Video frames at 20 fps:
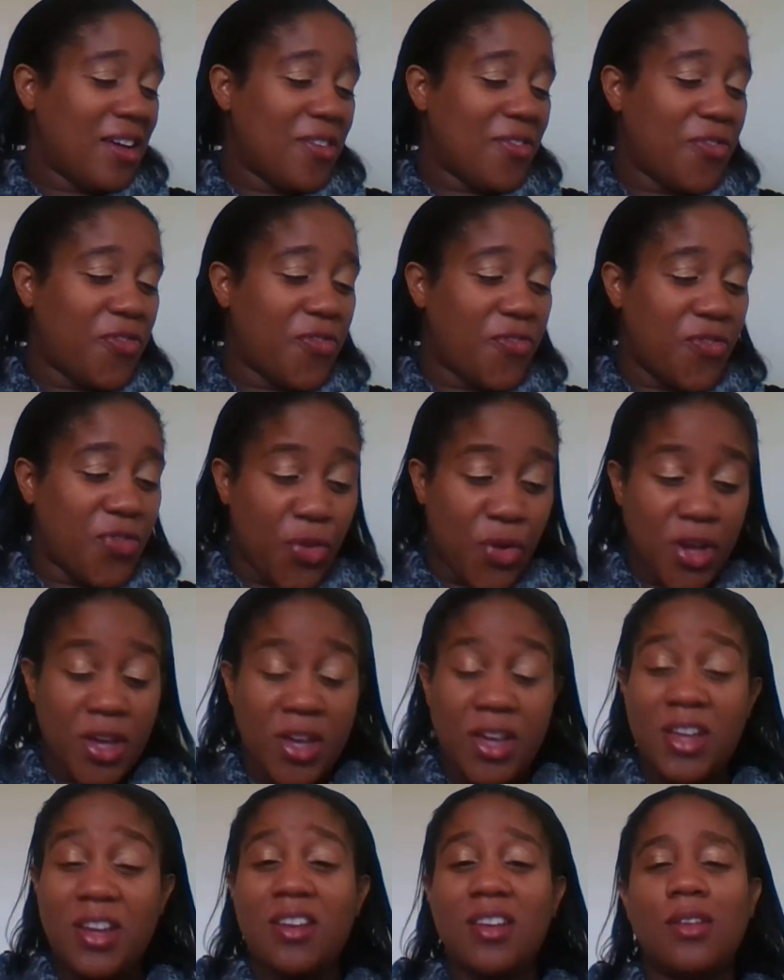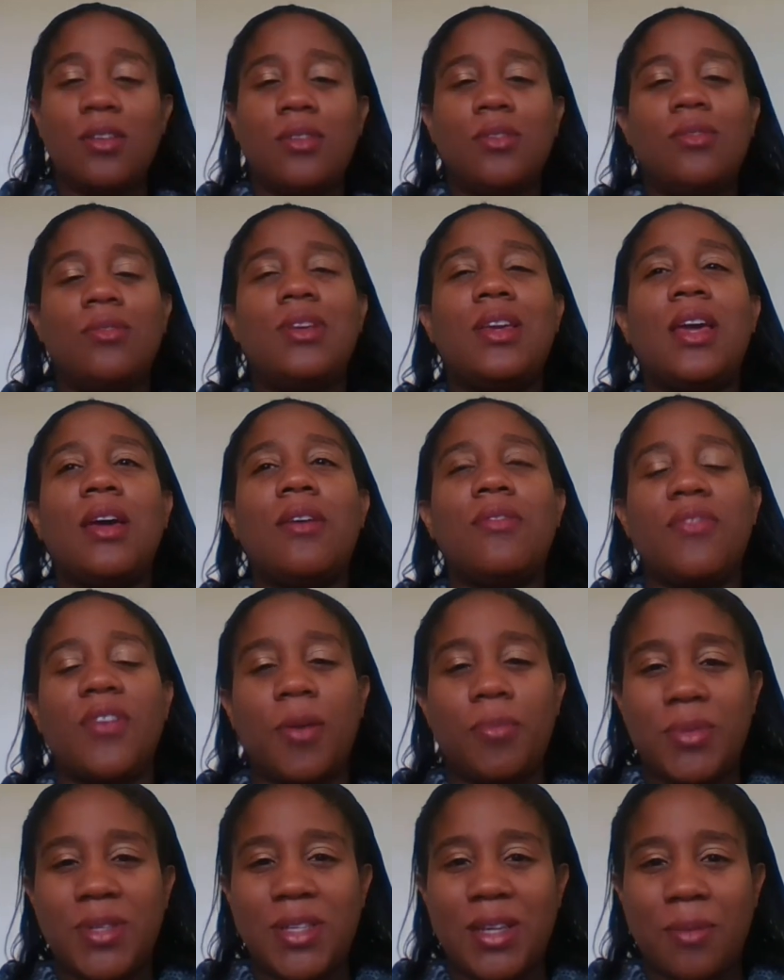Third, give
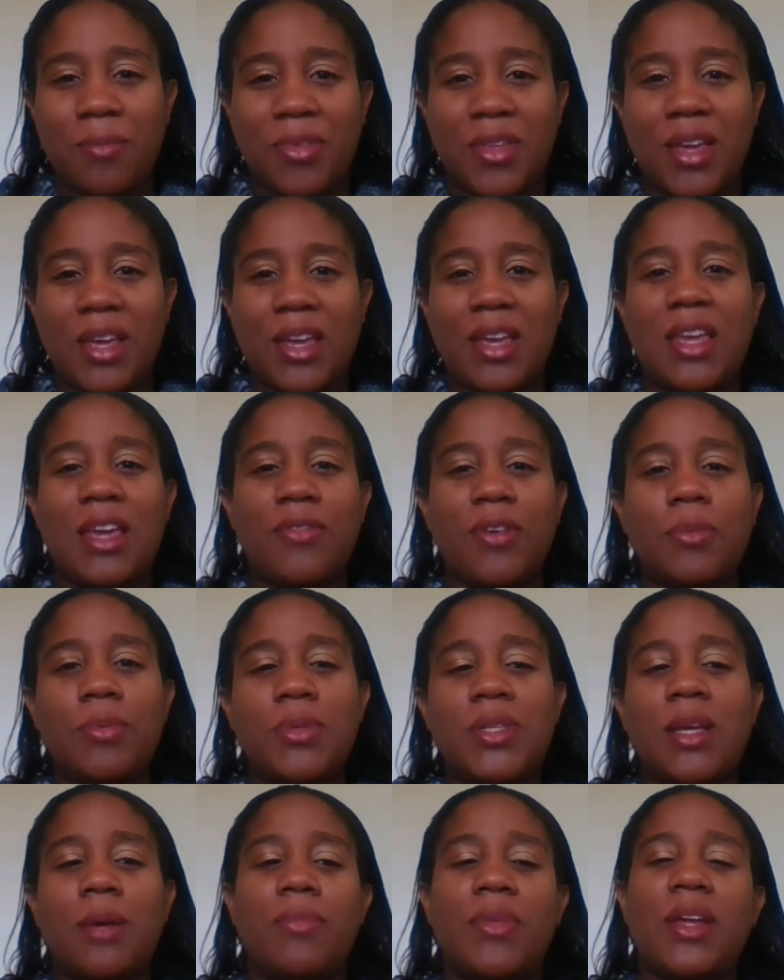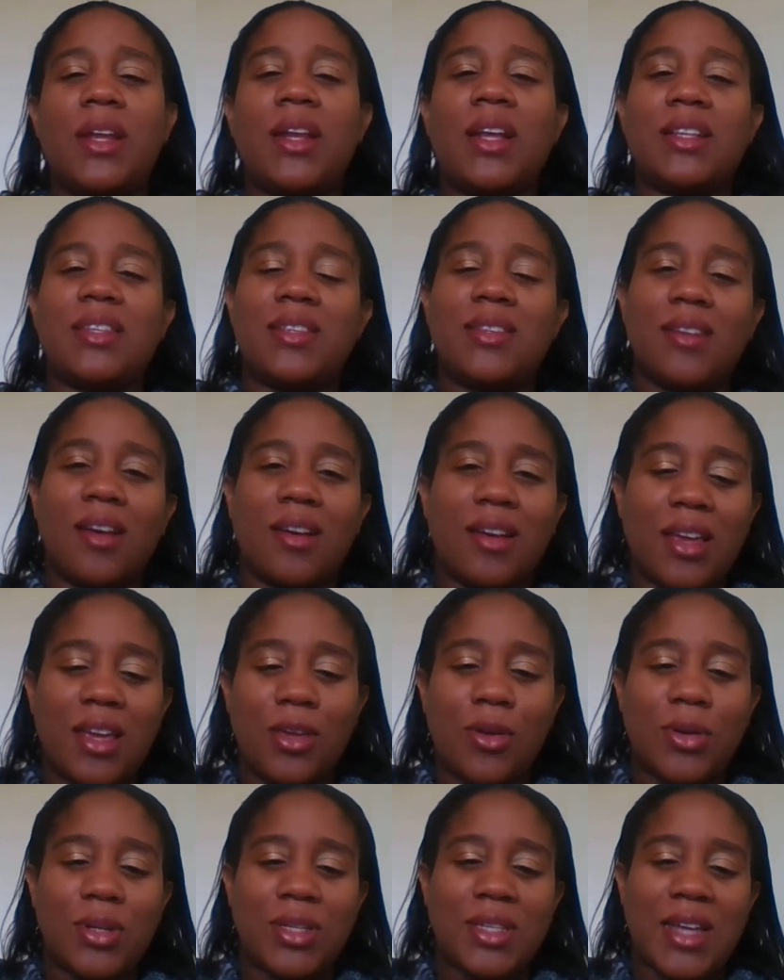up something. Give up something that's
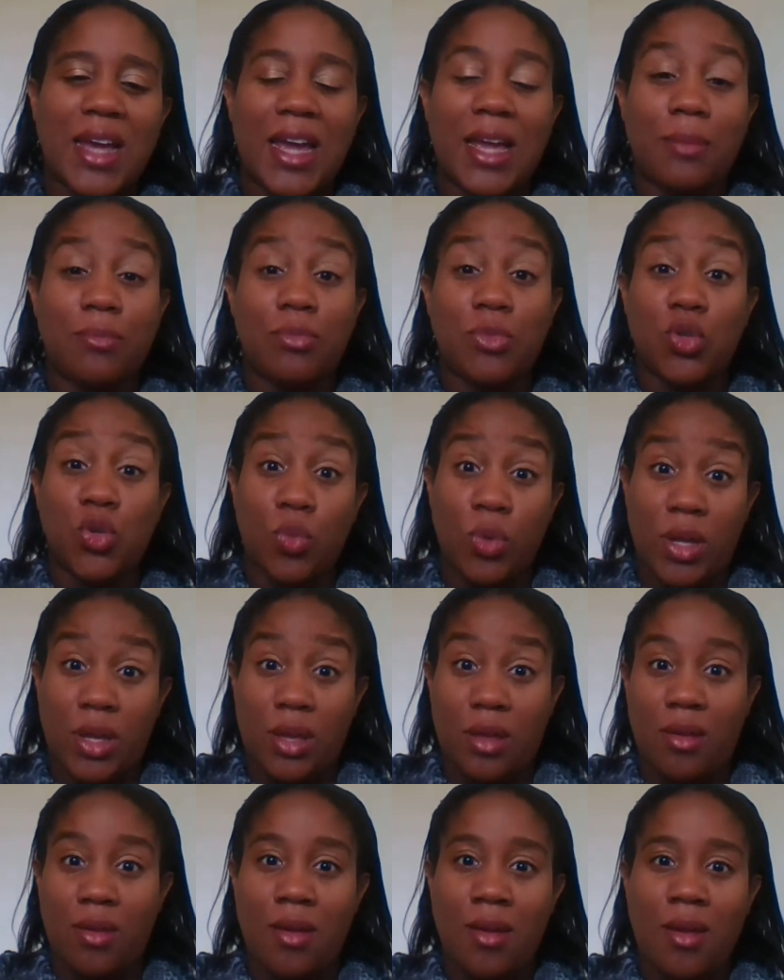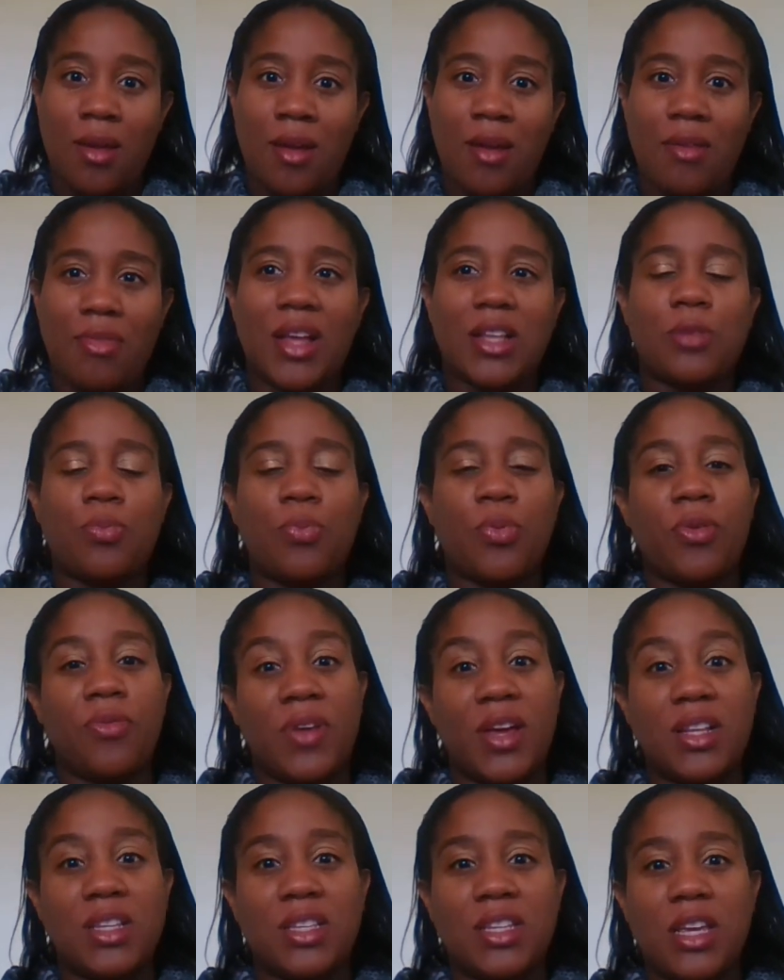sucking your time today, that's
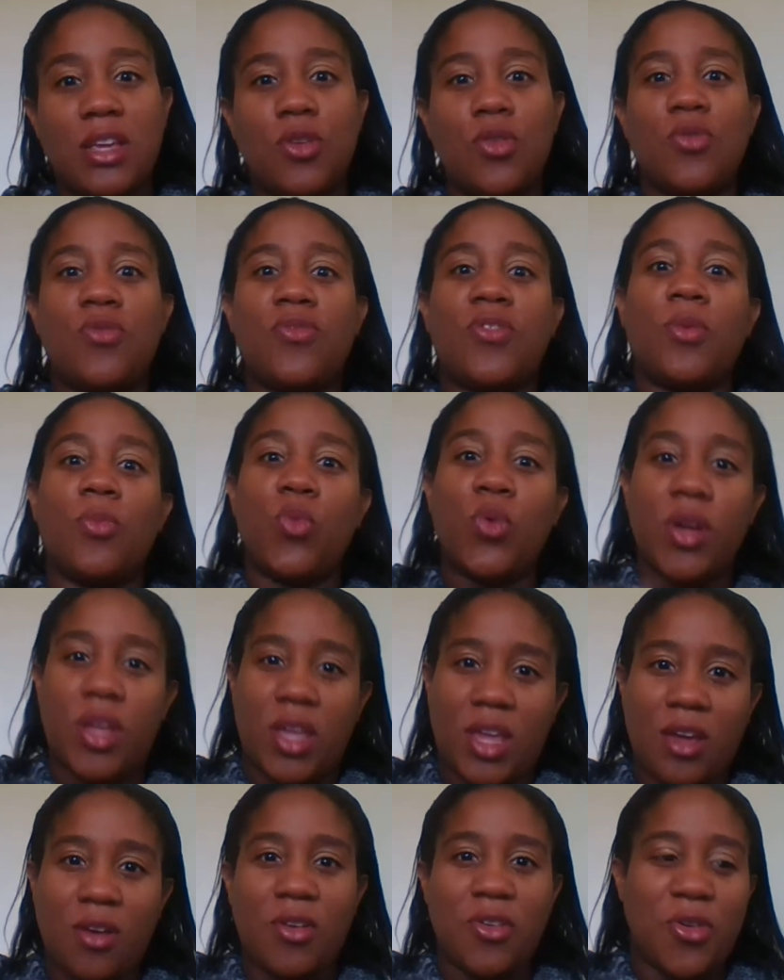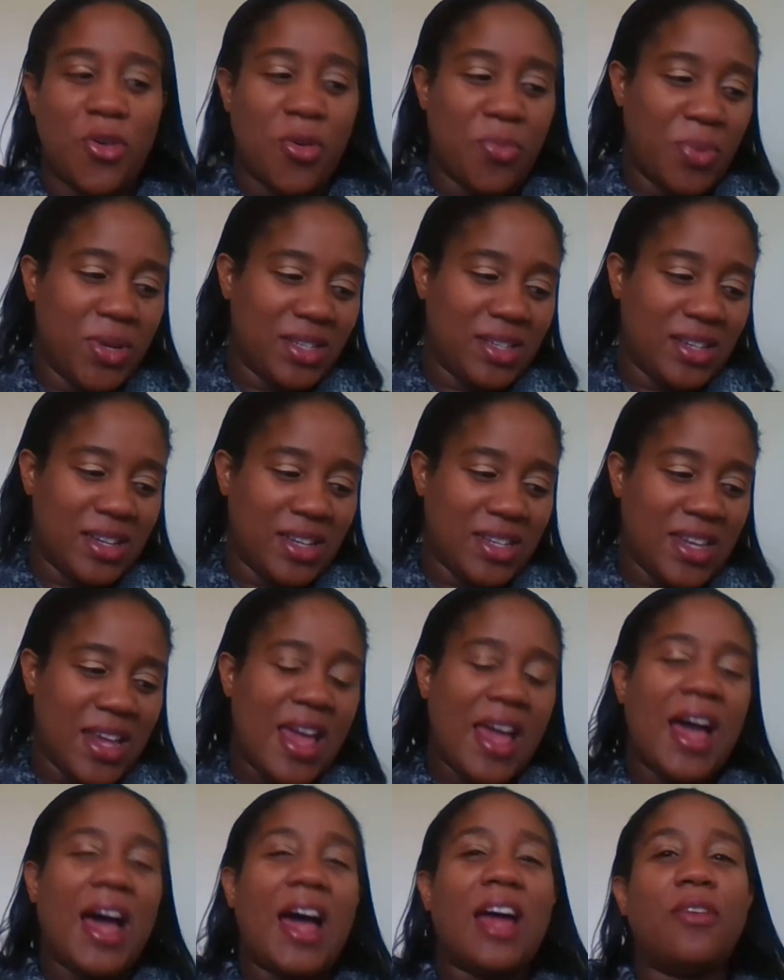preventing you from working on your business.
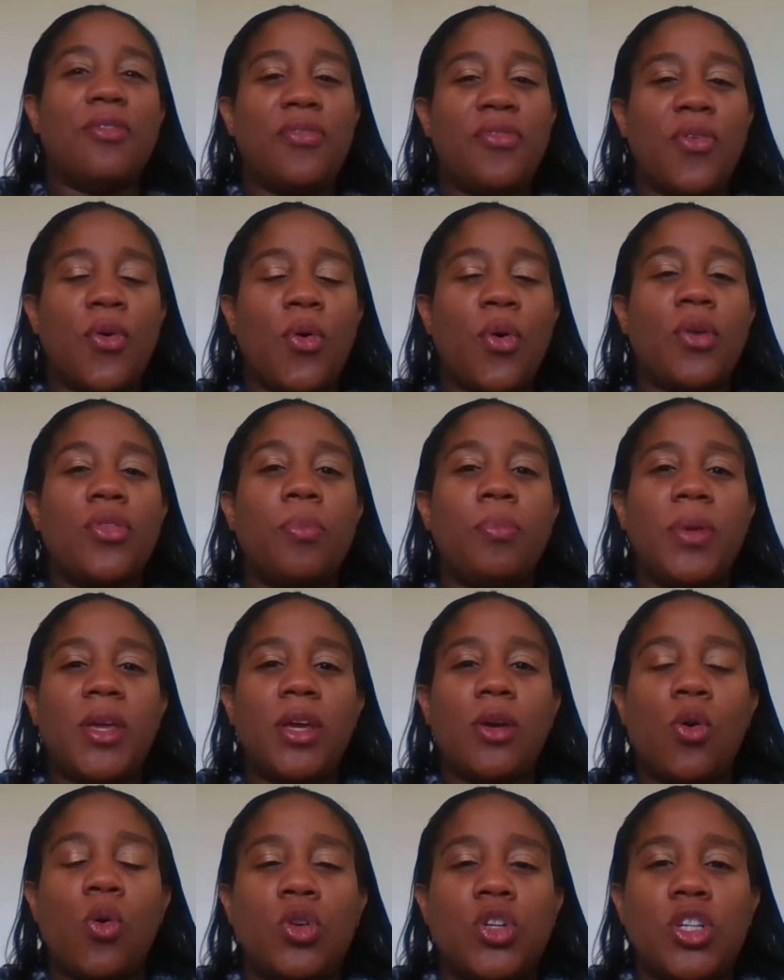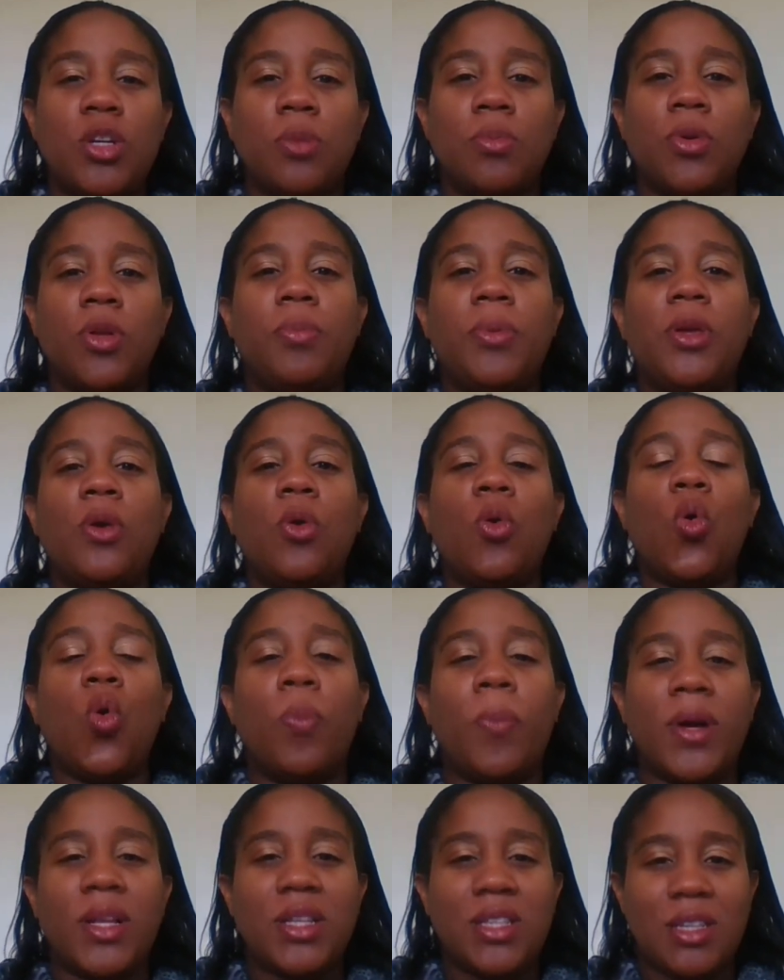And fourth, be coachable. Be
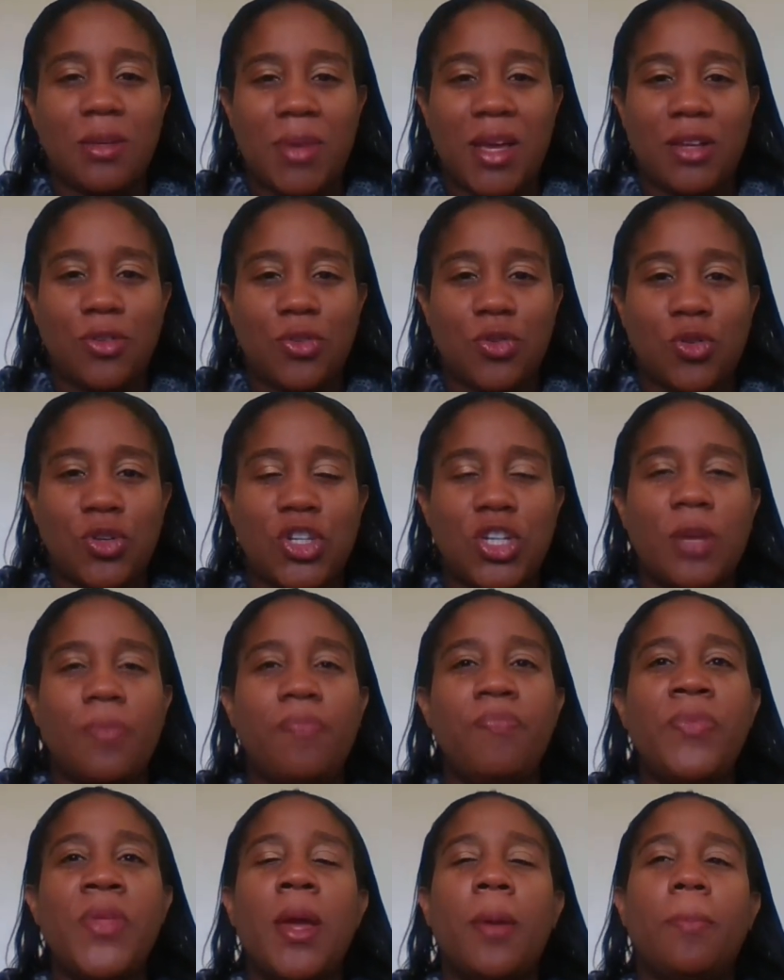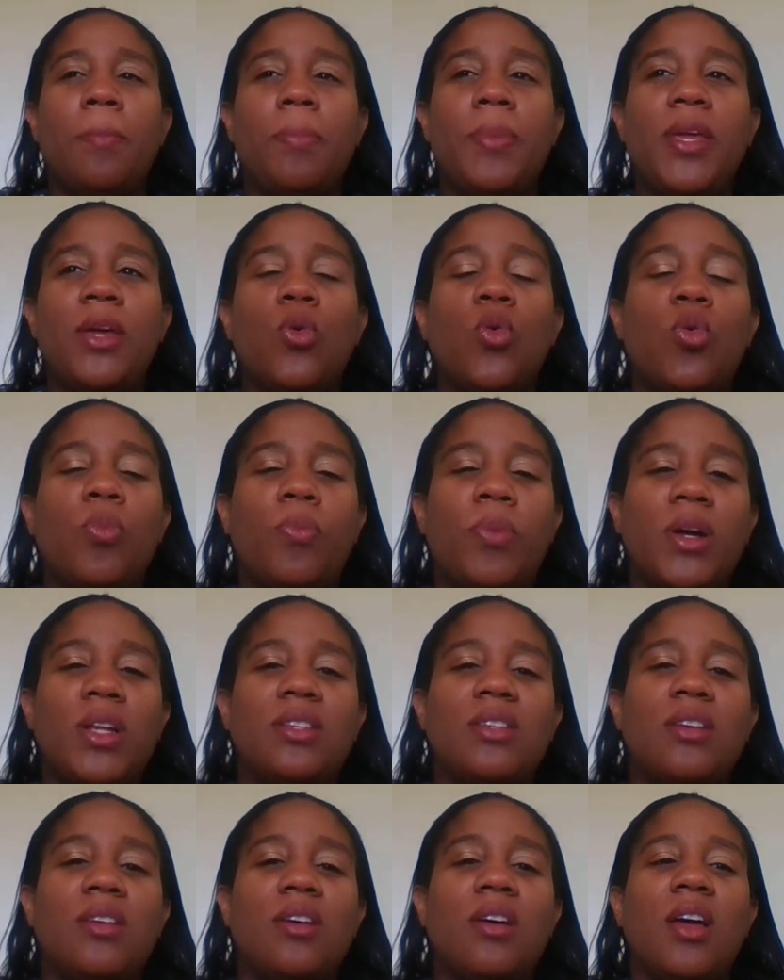open to mentorship. Be open
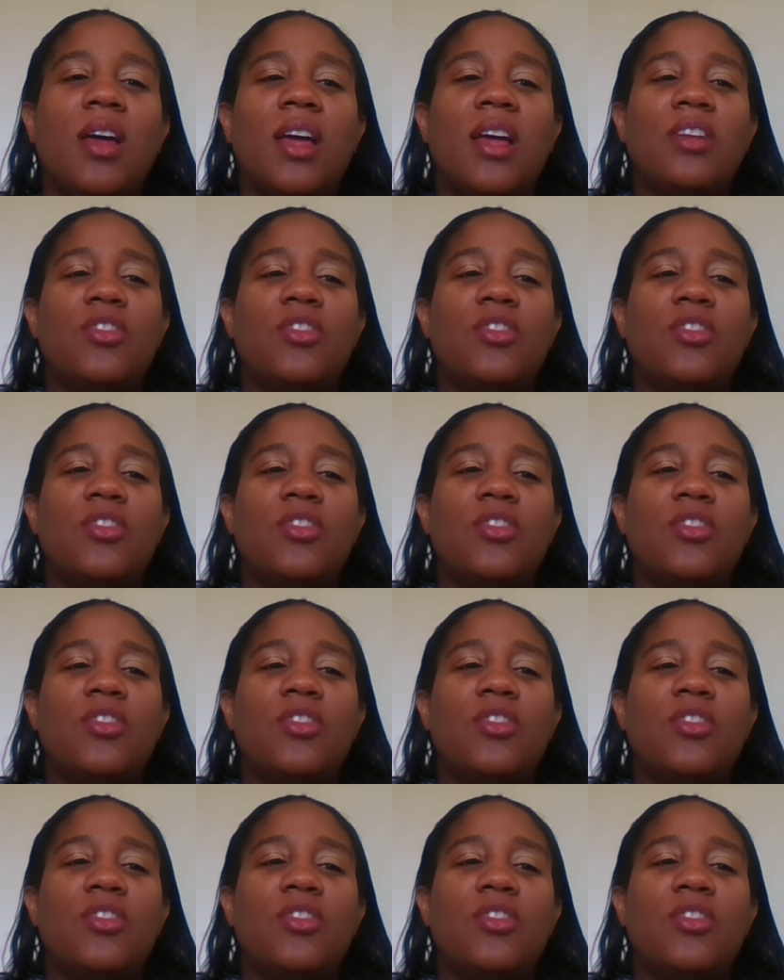to